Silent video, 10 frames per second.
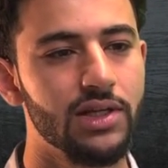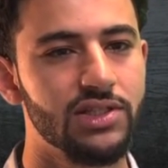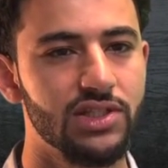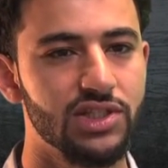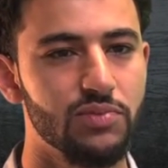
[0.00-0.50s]

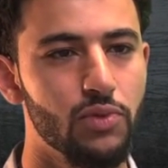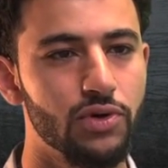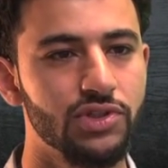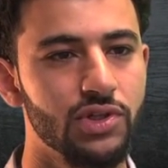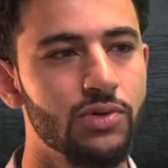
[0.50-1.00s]
It's just
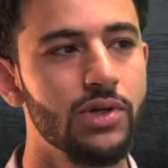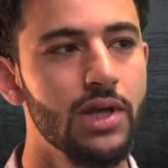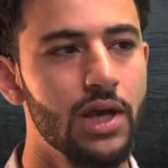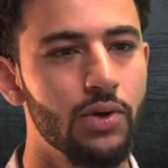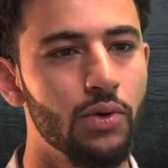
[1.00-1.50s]
more so
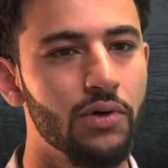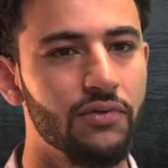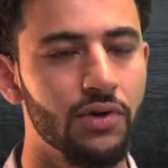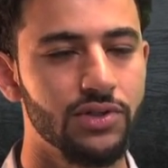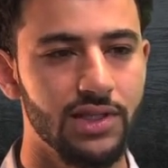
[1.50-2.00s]
in order
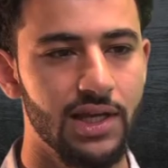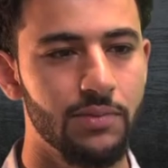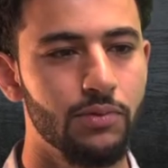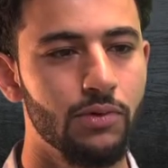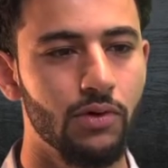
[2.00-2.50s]
for her to get
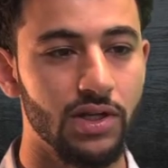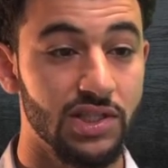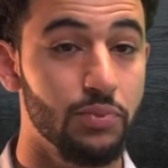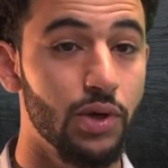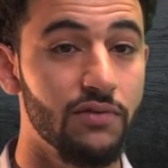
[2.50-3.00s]
across
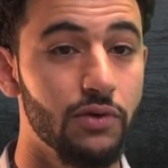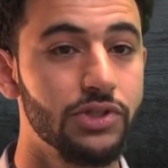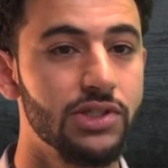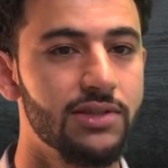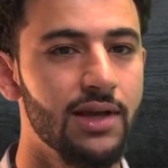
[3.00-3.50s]
the point of what
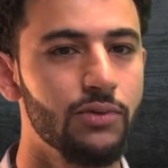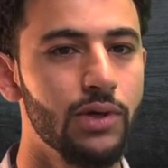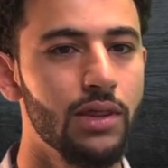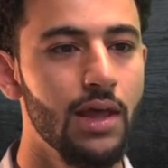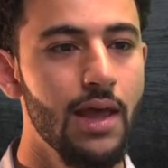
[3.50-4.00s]
she's dealt
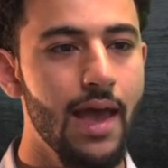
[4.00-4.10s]
with.